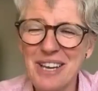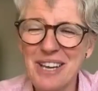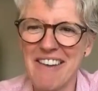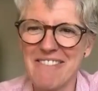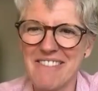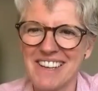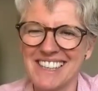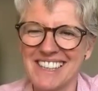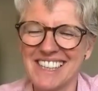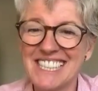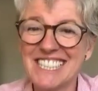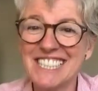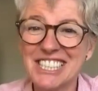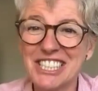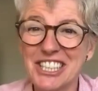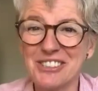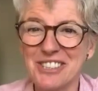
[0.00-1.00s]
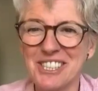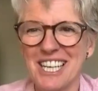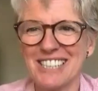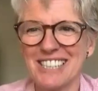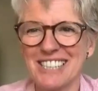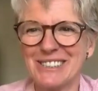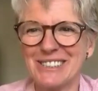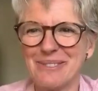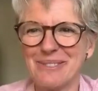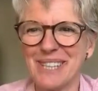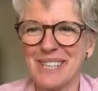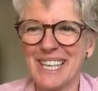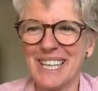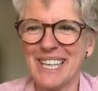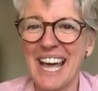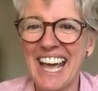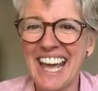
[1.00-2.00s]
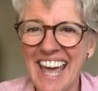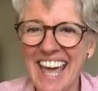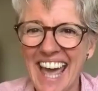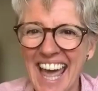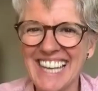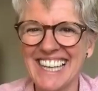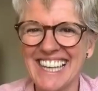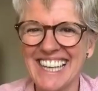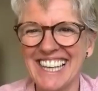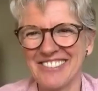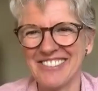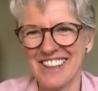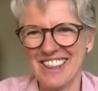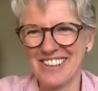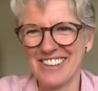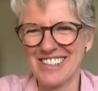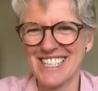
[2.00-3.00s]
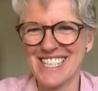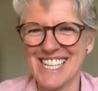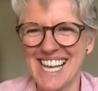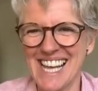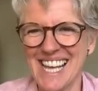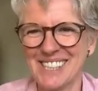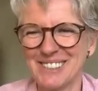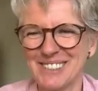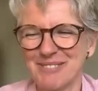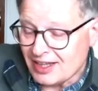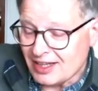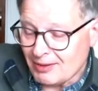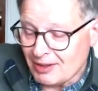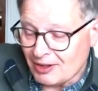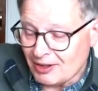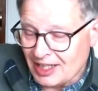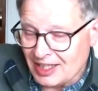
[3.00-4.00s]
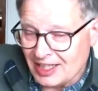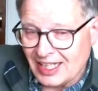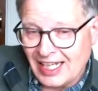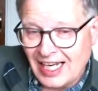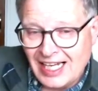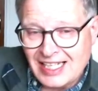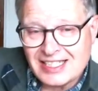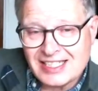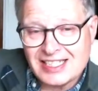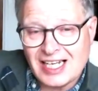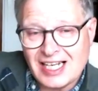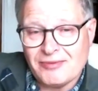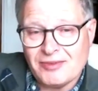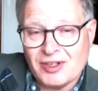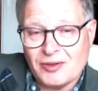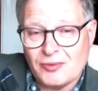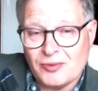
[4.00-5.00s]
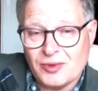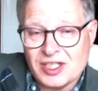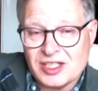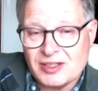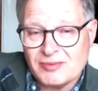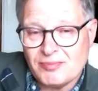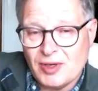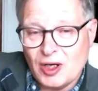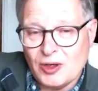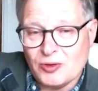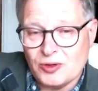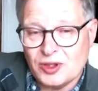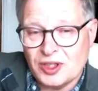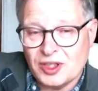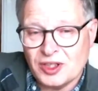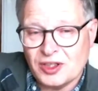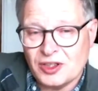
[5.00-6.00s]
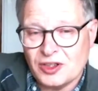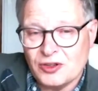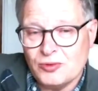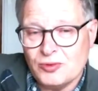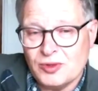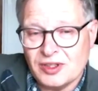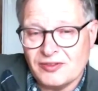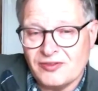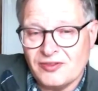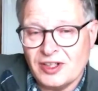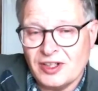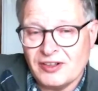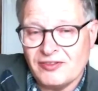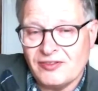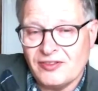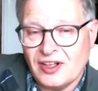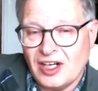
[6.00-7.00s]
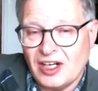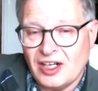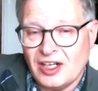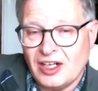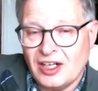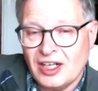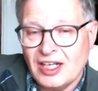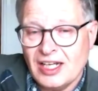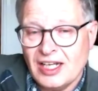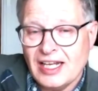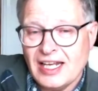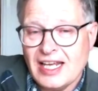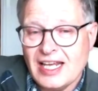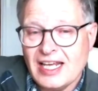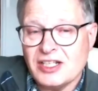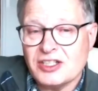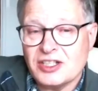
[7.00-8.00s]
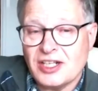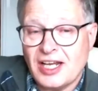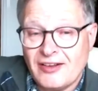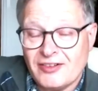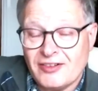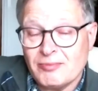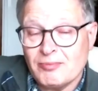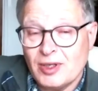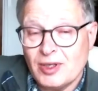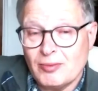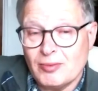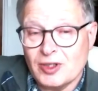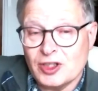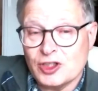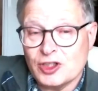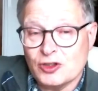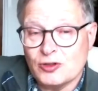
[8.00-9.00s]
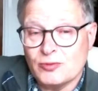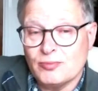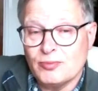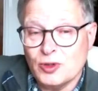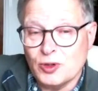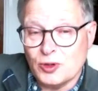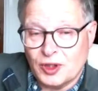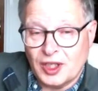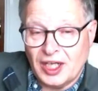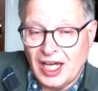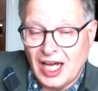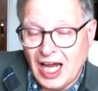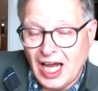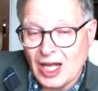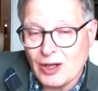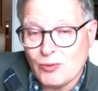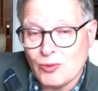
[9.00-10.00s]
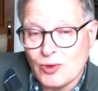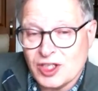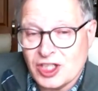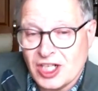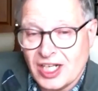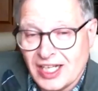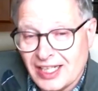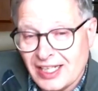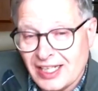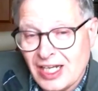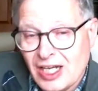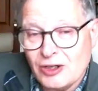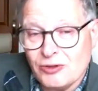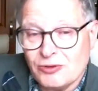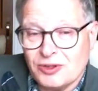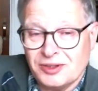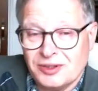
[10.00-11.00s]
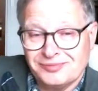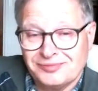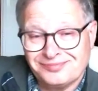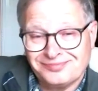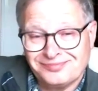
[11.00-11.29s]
Kevin. It's so nice to be again here with you today. Though around the last time that we spoke, you weren't very far into having published your book, I Wish I Had Known.